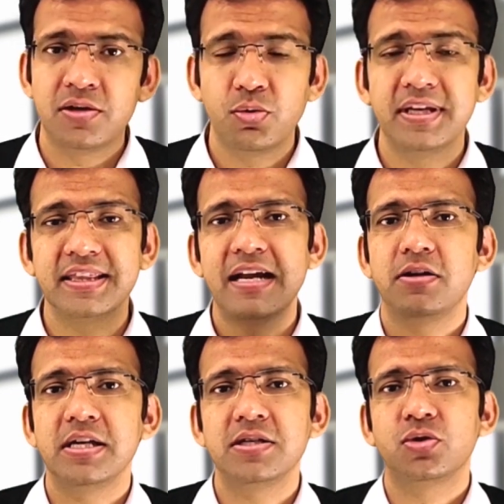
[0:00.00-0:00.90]
Doing that
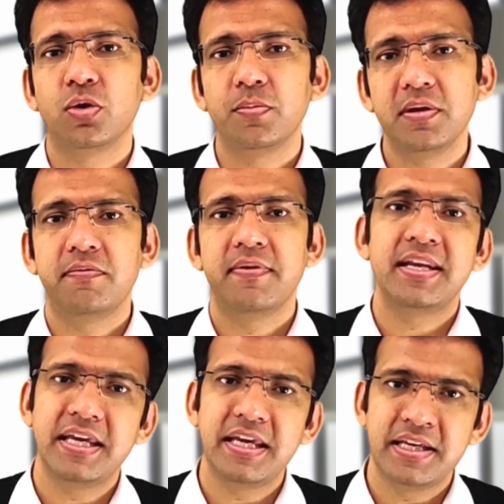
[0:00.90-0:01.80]
is going to be
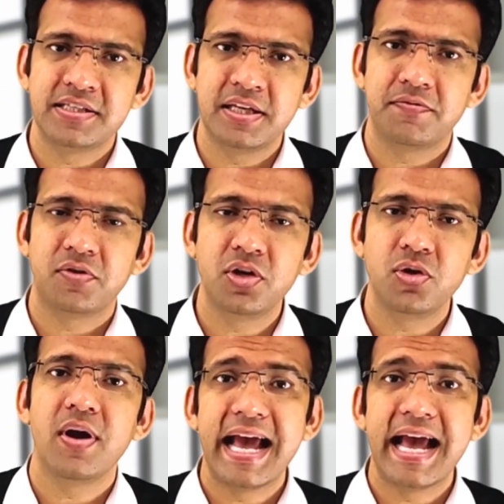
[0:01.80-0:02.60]
very easy for you.